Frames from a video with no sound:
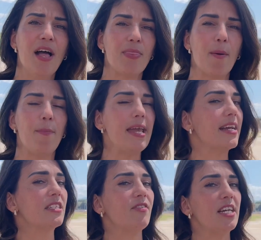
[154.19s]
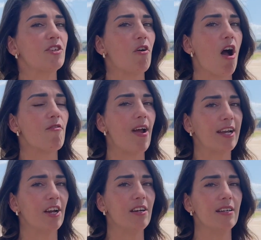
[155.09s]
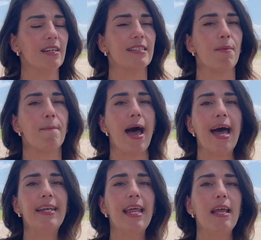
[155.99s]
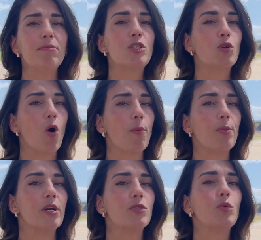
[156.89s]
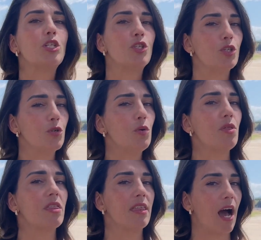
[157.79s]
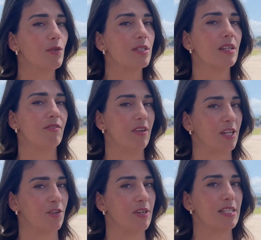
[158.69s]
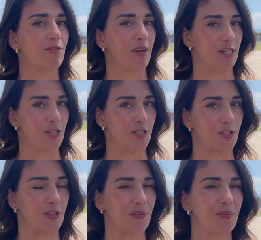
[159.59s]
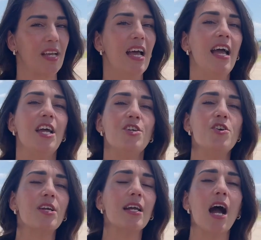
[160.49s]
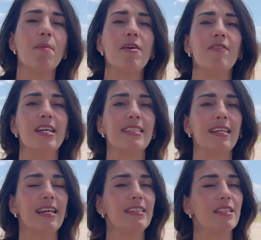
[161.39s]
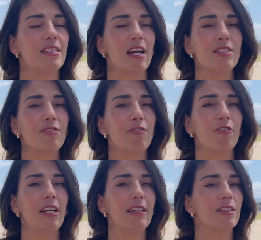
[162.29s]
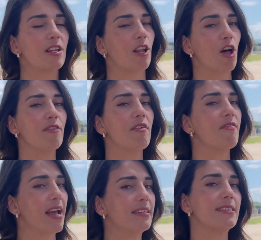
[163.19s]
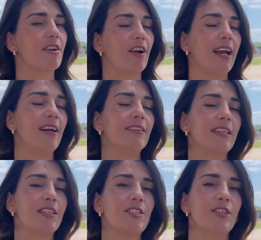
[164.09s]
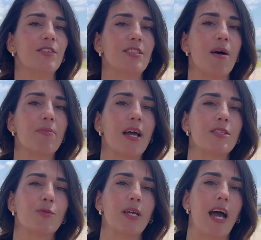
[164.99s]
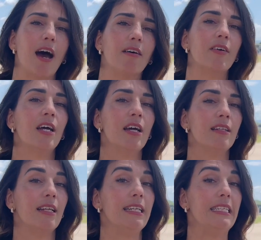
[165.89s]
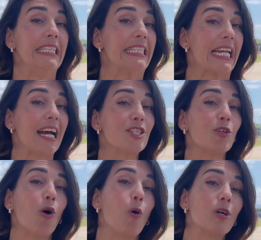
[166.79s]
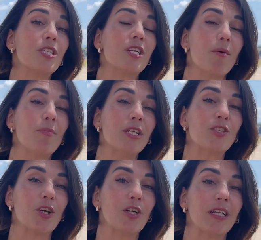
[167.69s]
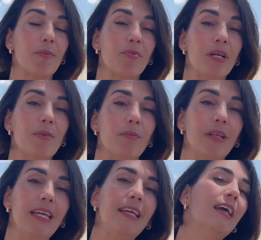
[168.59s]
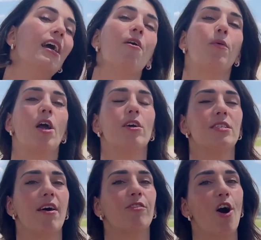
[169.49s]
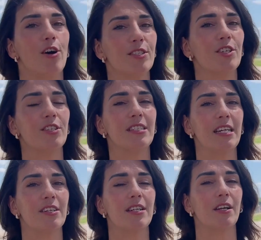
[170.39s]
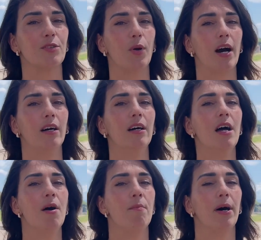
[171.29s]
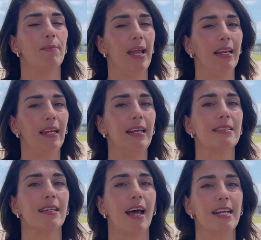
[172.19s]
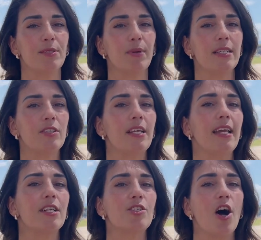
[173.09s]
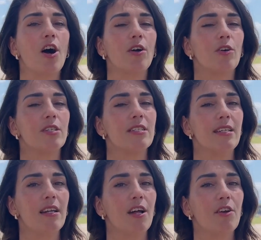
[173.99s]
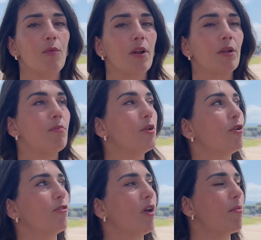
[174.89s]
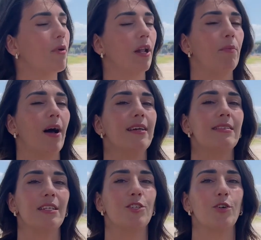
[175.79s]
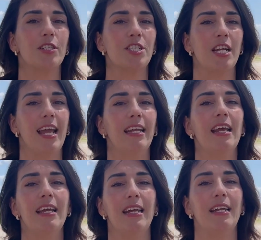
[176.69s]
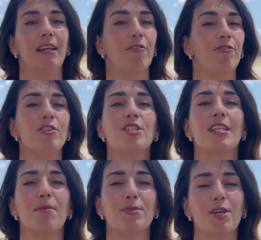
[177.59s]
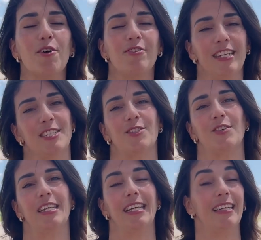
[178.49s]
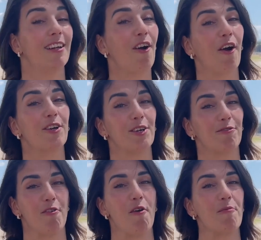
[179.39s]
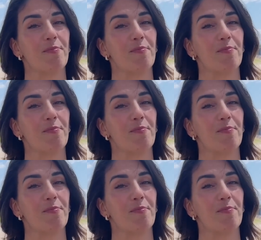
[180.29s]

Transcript: The biggest victor on record is a man named Scorpius with 2,000 victories registered. You can come and visit it just for free. There's a lot of events that are held here too. Sometimes we have the International Horse Jumping Circuit, the Premium League. We also have concerts here as well. But mainly it's a nice place to take a jog or sit under one of the beautiful umbrella pines, enjoy the shade in the footsteps of history in the heart of Rome.